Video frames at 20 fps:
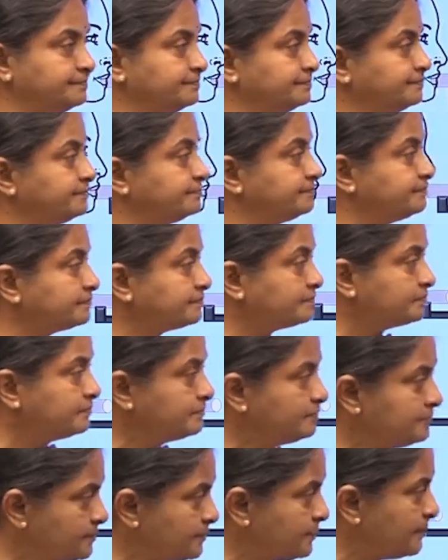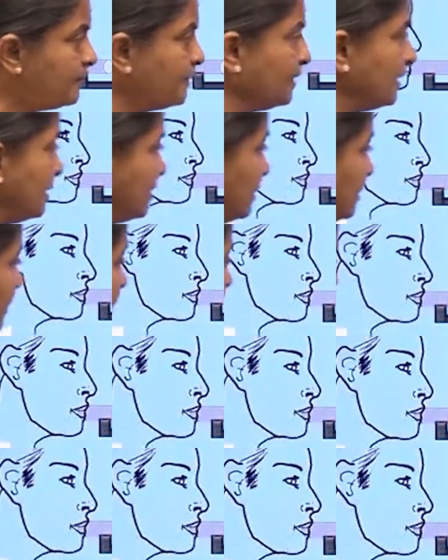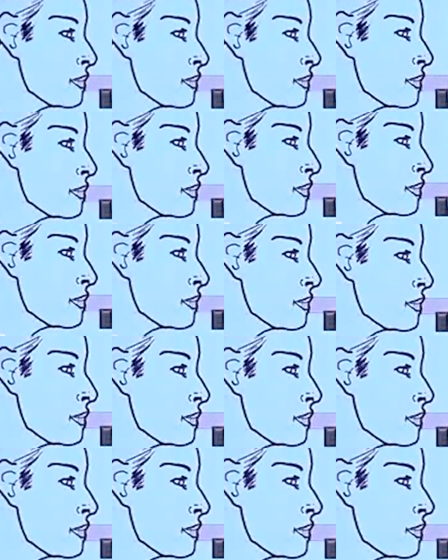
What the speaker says: (no one is talking)